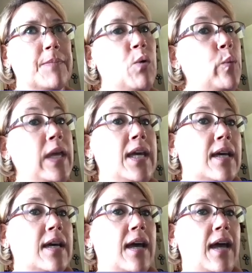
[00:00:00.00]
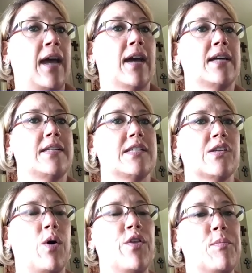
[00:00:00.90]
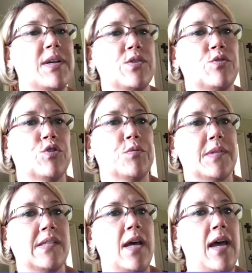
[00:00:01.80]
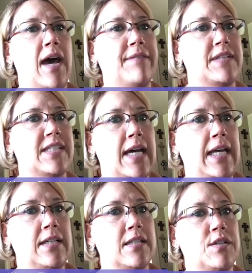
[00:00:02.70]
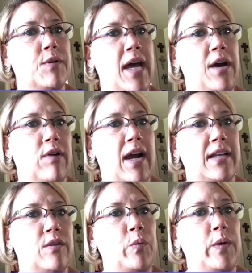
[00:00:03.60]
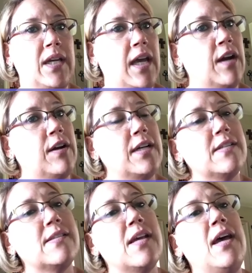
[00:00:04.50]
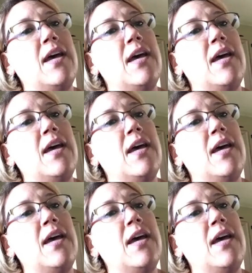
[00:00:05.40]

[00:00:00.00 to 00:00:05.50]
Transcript: weak, and so other muscle groups have to tighten to counteract the weak areas.